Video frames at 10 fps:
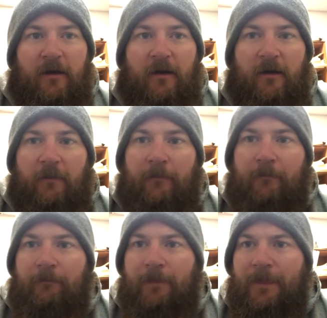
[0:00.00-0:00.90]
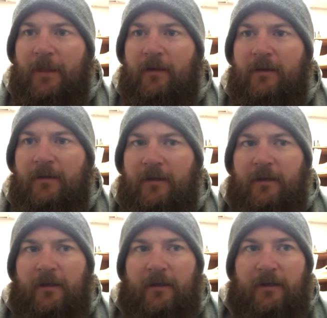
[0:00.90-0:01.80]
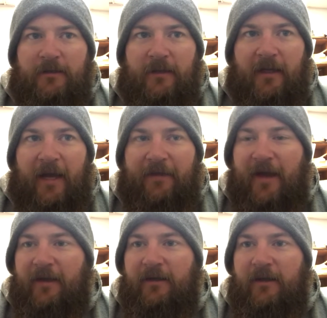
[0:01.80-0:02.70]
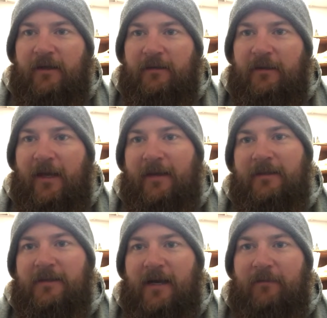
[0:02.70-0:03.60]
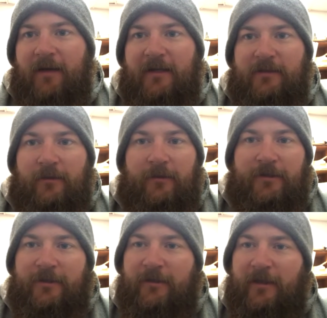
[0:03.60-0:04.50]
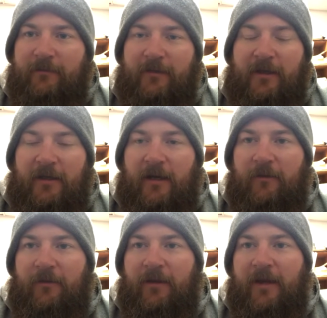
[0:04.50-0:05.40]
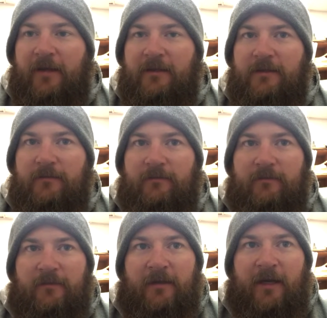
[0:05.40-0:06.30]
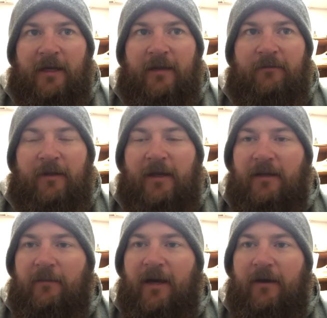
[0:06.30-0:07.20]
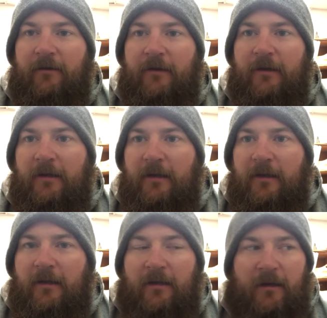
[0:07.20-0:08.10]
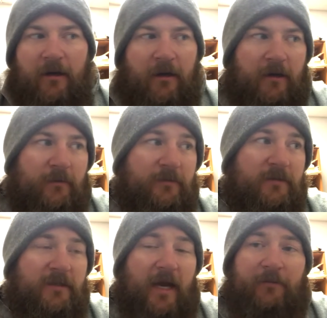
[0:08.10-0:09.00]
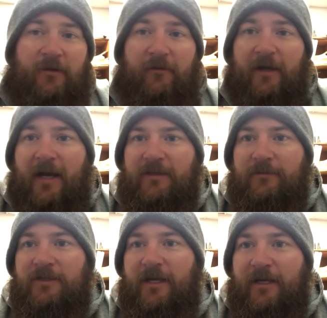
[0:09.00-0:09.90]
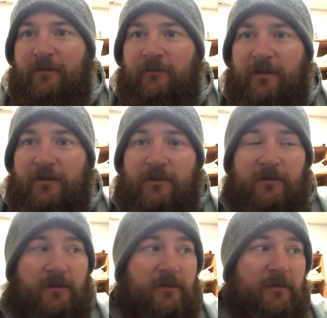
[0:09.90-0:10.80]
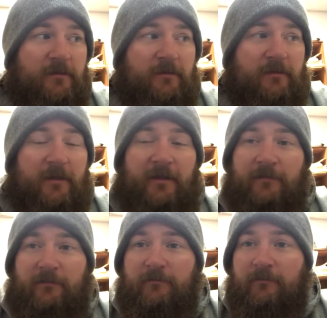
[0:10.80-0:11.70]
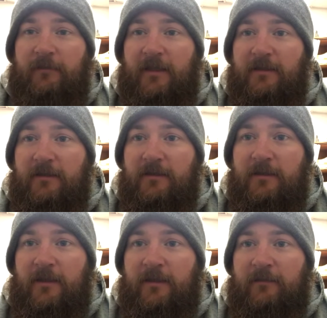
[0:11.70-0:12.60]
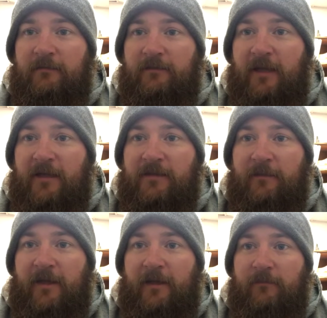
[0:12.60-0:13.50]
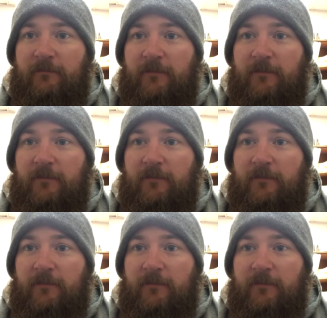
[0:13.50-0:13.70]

So I got that done. Had to stop by a storage unit, get a couple things that I keep forgetting about. Stopped over, got some chicken, which has been sitting next to me,